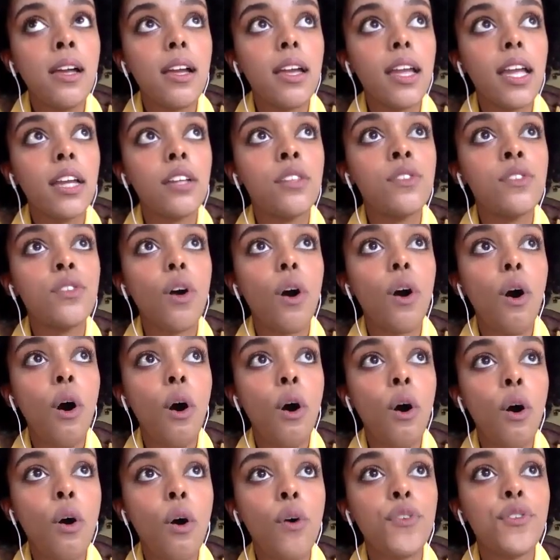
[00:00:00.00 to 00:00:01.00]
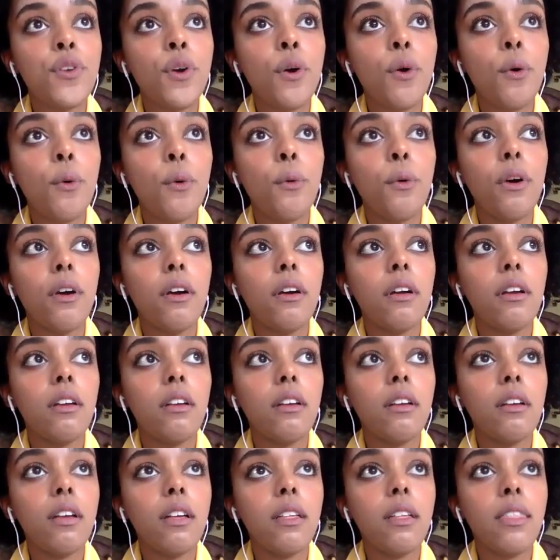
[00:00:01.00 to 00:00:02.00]
it's also
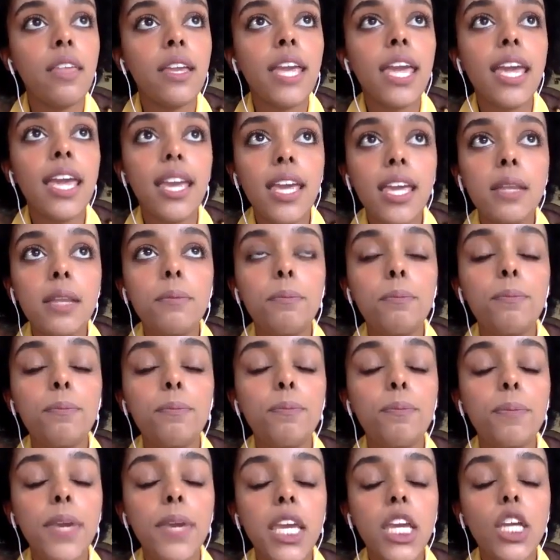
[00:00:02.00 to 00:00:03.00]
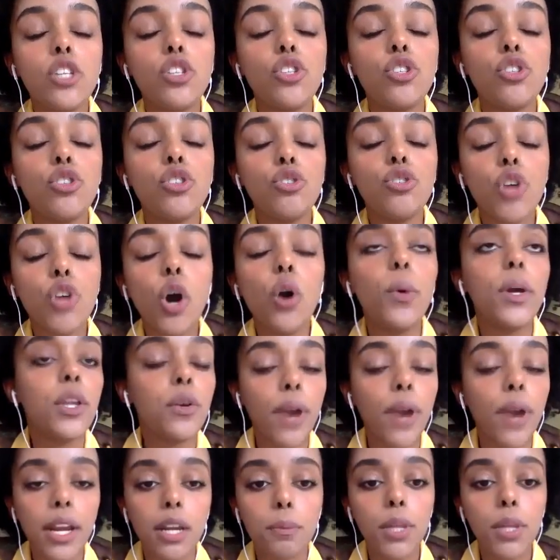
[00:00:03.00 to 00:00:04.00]
like, it can be so
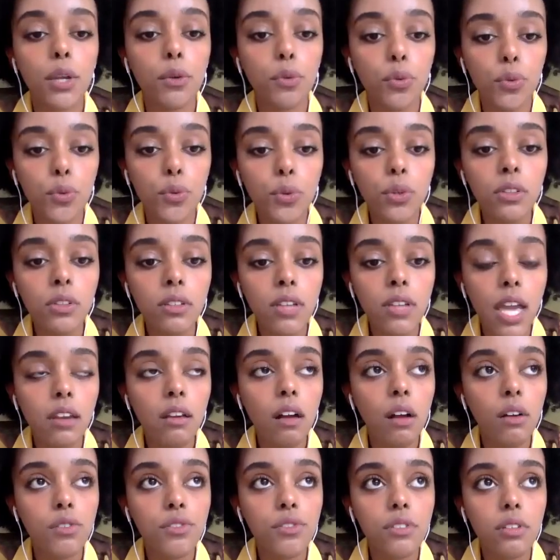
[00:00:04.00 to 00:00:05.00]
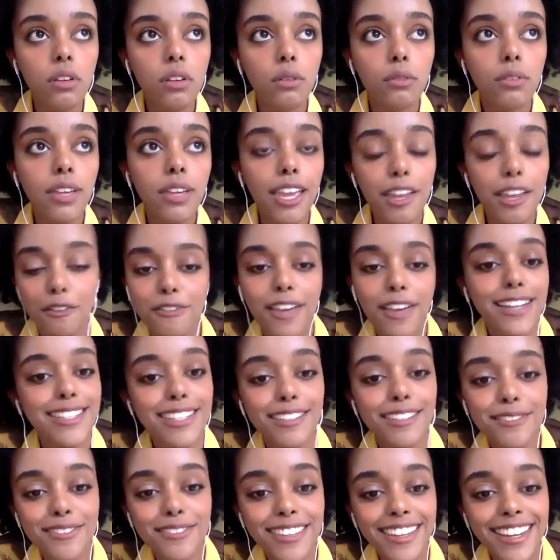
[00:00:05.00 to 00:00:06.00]
incredibly cruel and also
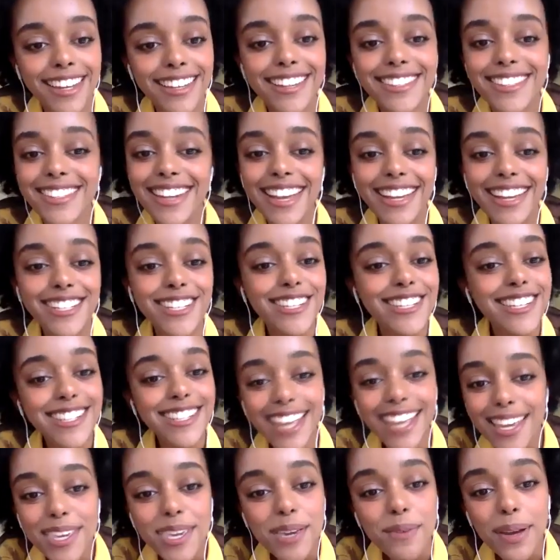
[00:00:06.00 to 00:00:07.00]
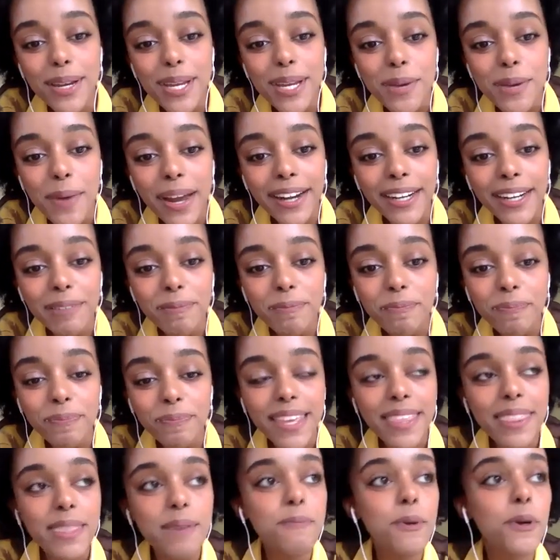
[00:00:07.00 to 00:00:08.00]
ineffective. It doesn't actually take you anywhere.
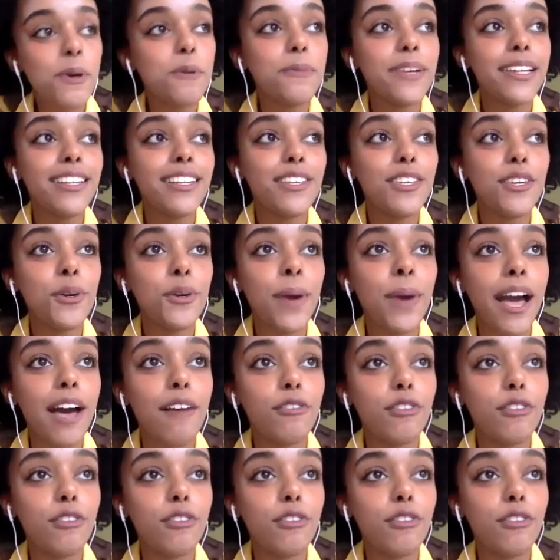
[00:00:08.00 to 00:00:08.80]
The moment you have